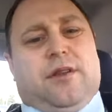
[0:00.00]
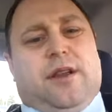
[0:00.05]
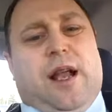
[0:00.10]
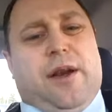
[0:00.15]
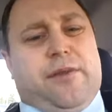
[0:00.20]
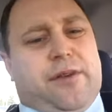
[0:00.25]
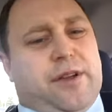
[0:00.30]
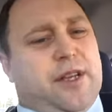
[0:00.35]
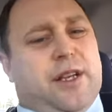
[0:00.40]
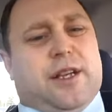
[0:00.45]

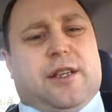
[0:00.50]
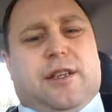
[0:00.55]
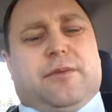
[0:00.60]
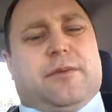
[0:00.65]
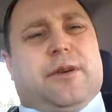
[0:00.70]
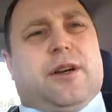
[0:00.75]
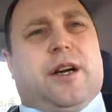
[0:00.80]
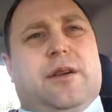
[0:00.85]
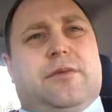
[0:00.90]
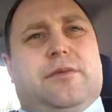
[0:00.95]
Everything in the
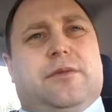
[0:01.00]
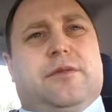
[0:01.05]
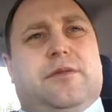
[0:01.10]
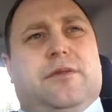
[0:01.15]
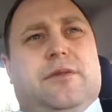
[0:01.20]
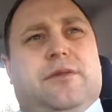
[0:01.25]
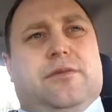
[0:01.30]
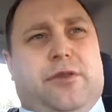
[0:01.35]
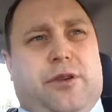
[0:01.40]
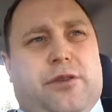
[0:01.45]

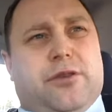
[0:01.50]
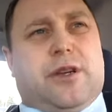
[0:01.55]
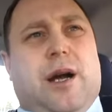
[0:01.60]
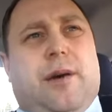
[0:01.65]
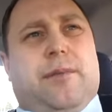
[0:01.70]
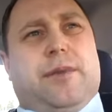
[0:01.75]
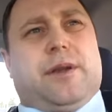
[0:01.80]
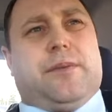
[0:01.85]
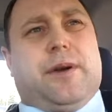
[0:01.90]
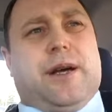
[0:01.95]
Bible will
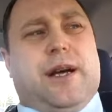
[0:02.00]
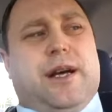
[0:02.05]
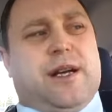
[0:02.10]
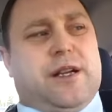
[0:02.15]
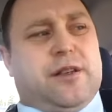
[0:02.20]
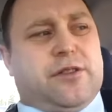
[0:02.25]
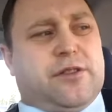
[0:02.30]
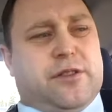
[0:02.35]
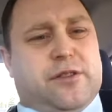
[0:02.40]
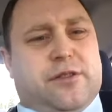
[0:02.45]
come to
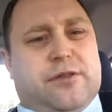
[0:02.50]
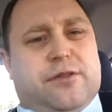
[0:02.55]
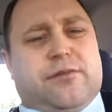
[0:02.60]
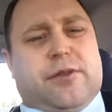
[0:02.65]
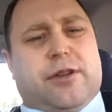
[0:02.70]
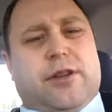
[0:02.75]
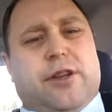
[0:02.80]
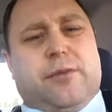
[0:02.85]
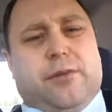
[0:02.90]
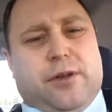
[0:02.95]
pass,
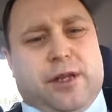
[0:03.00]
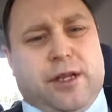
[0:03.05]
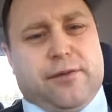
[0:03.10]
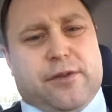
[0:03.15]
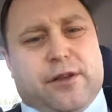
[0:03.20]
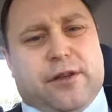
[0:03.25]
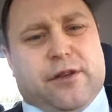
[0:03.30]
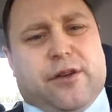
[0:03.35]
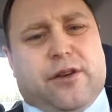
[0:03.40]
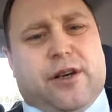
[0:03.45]
whether you
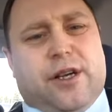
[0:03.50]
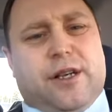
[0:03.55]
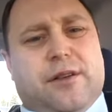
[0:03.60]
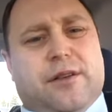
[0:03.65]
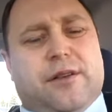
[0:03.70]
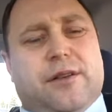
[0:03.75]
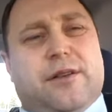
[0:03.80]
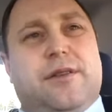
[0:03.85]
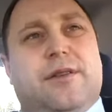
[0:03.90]
believe it or not